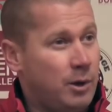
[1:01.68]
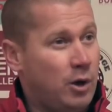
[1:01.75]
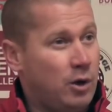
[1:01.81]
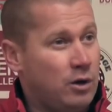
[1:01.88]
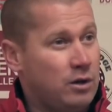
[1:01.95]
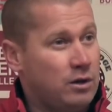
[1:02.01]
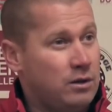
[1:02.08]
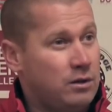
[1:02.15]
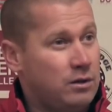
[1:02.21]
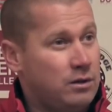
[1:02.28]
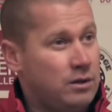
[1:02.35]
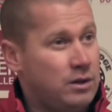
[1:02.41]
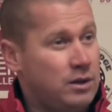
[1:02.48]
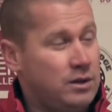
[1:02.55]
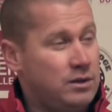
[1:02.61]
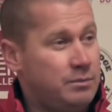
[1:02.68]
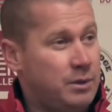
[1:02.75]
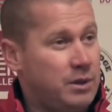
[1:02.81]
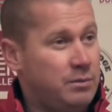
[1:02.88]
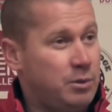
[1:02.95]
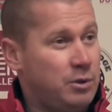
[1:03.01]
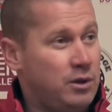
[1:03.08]
Mark, and
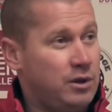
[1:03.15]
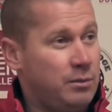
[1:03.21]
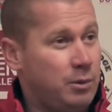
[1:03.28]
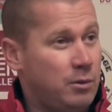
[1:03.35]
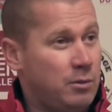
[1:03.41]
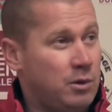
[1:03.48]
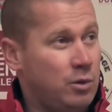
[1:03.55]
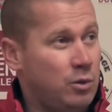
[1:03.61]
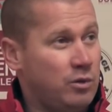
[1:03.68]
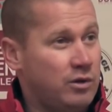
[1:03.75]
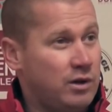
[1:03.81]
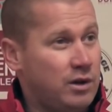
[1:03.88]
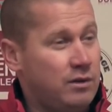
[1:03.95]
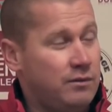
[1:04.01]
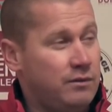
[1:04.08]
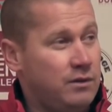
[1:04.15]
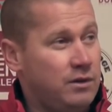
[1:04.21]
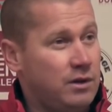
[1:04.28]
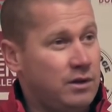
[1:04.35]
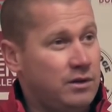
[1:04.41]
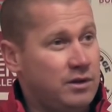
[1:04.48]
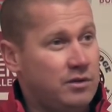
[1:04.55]
he put it in the bottom corner. So
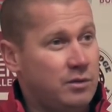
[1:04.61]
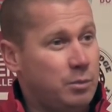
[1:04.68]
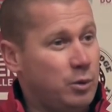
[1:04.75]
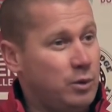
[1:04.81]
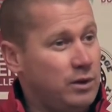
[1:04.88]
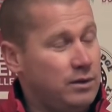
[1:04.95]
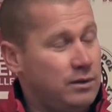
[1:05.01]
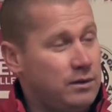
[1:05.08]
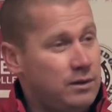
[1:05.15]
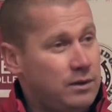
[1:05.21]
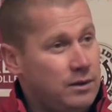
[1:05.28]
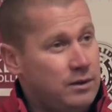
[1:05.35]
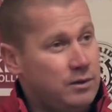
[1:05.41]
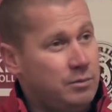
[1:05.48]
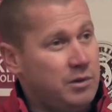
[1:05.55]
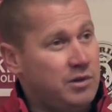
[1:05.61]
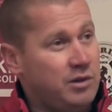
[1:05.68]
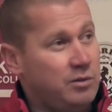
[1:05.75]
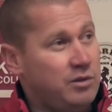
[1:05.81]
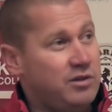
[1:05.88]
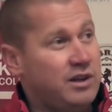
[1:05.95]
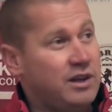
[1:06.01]
you know, disappointing, especially
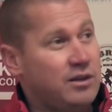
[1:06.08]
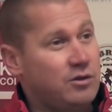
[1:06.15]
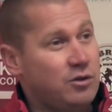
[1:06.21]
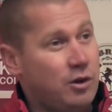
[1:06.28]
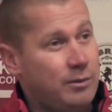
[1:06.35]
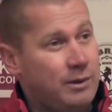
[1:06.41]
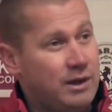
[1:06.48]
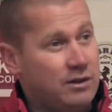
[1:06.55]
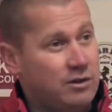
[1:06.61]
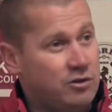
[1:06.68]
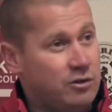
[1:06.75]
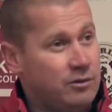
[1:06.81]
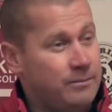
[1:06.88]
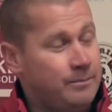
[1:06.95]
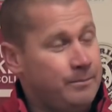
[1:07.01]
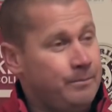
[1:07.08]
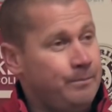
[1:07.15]
it was the second time he had the shot.